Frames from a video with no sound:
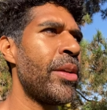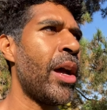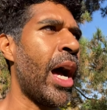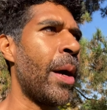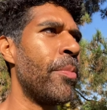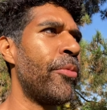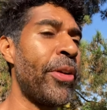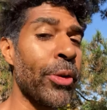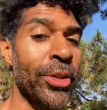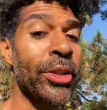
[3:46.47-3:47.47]
um,
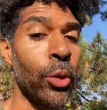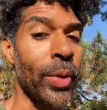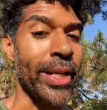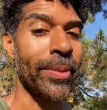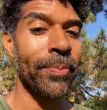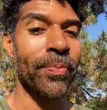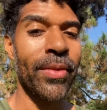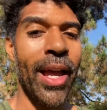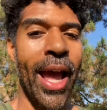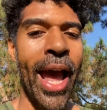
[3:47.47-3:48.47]
fear is still weak
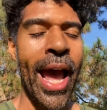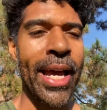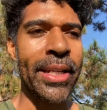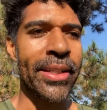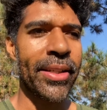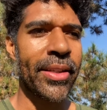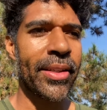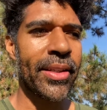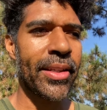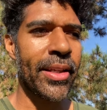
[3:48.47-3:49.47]
and
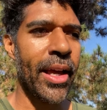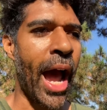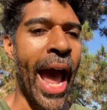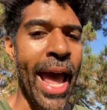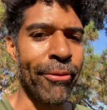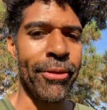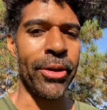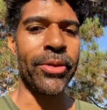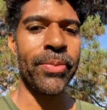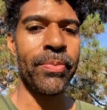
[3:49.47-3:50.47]
i have
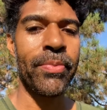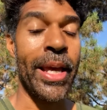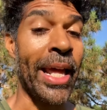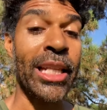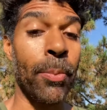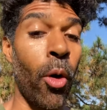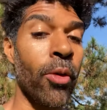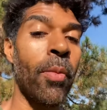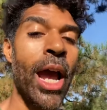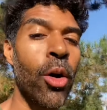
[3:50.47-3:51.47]
fears and that's a part
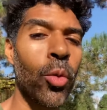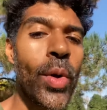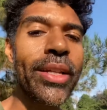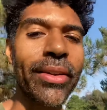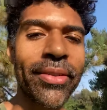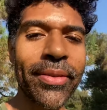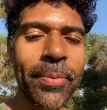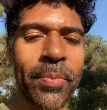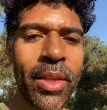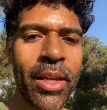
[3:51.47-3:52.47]
of my own weakness
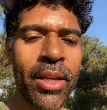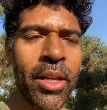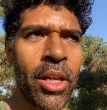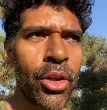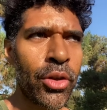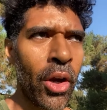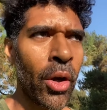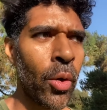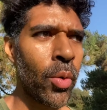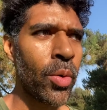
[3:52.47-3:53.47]

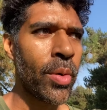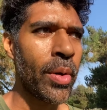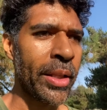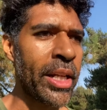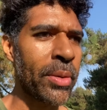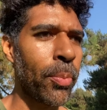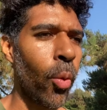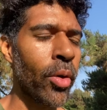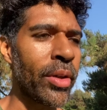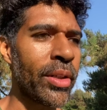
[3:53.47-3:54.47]
so i think it's
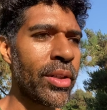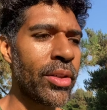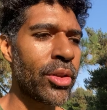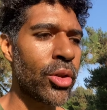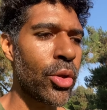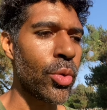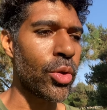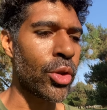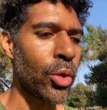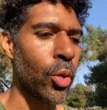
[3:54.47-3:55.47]
important to
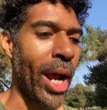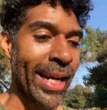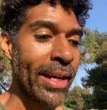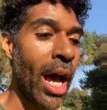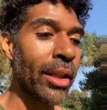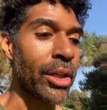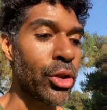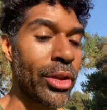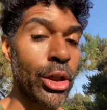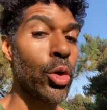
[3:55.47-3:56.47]
to
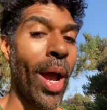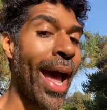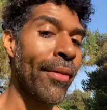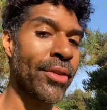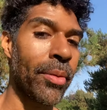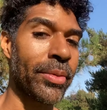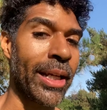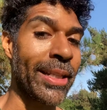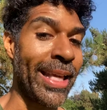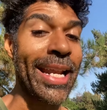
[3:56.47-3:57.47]
acknowledge that you have
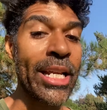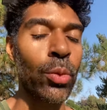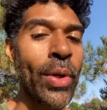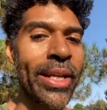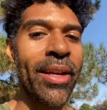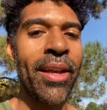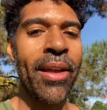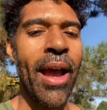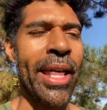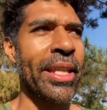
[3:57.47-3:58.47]
something that is weak
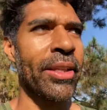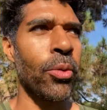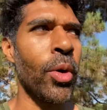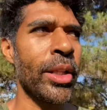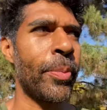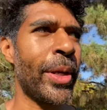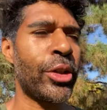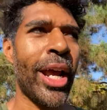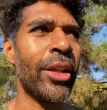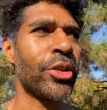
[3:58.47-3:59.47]
I think that one of the big
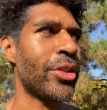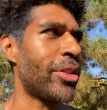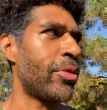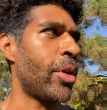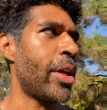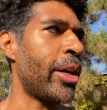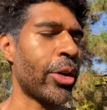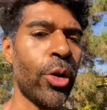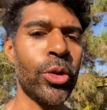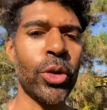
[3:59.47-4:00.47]
challenges in our
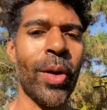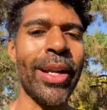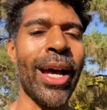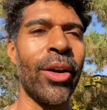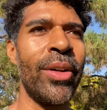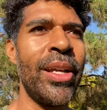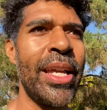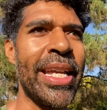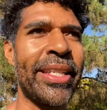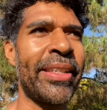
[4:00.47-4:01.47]
culture right now
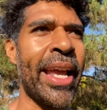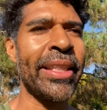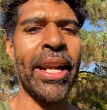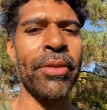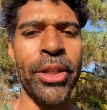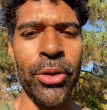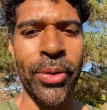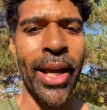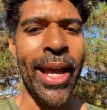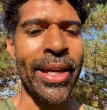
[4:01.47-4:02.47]
is saying that everything's
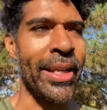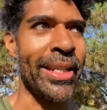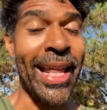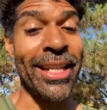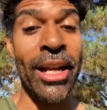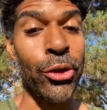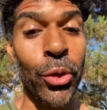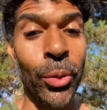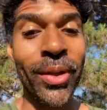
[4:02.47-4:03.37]
okay, and, that's not true.